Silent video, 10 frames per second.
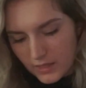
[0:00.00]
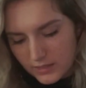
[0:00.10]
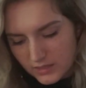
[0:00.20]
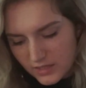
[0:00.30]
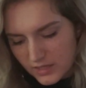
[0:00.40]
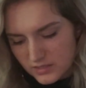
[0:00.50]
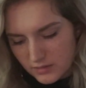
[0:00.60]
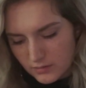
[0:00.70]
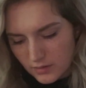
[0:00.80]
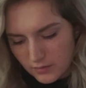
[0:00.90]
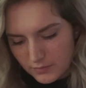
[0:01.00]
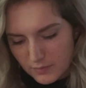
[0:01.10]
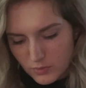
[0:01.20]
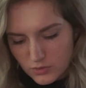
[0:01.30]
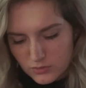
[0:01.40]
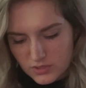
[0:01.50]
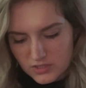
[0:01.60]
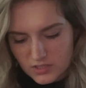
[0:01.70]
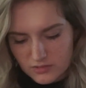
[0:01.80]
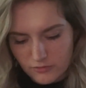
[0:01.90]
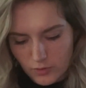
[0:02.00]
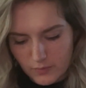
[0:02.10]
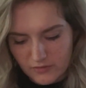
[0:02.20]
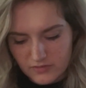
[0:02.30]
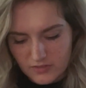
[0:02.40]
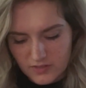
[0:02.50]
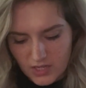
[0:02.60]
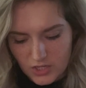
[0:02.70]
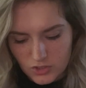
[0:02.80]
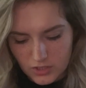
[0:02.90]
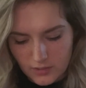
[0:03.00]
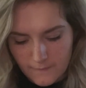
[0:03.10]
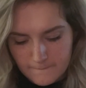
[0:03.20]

and like I said, people use this as a form of divination.